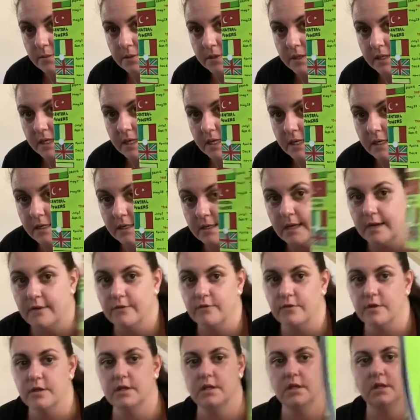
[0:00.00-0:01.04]
plane,
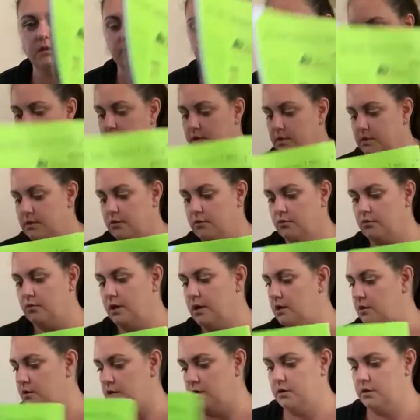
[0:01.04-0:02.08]
everything. He's a
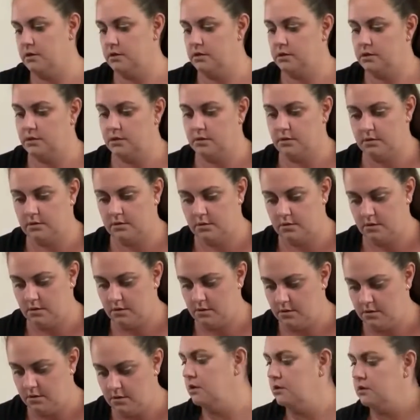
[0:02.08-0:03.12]
great artist.
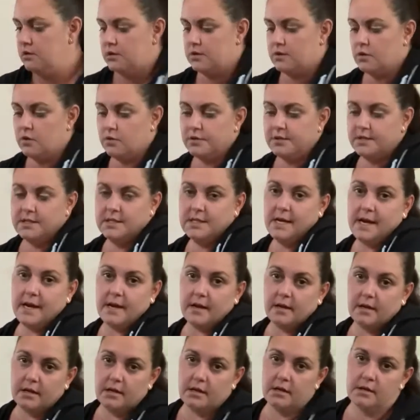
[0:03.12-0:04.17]
This whole
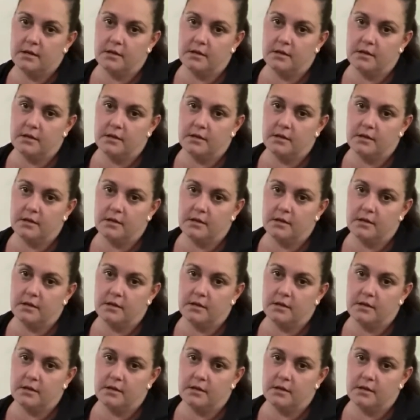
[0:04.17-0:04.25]
stack